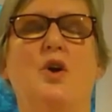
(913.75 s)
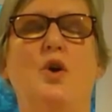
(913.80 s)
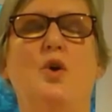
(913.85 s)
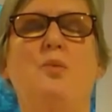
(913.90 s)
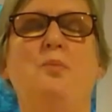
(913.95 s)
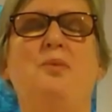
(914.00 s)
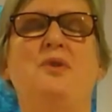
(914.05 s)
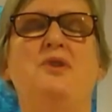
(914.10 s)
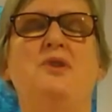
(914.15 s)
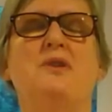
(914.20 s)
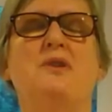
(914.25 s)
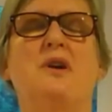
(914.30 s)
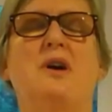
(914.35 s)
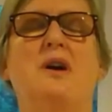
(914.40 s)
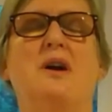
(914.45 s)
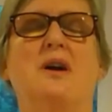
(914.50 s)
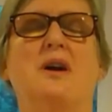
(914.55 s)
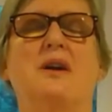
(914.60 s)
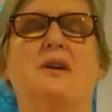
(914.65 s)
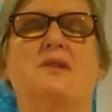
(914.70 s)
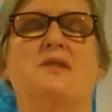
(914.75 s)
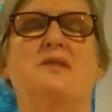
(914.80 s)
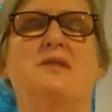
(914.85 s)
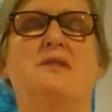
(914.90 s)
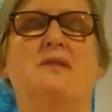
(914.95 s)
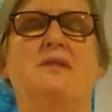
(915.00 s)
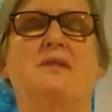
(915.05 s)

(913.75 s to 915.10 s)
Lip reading: open your heart.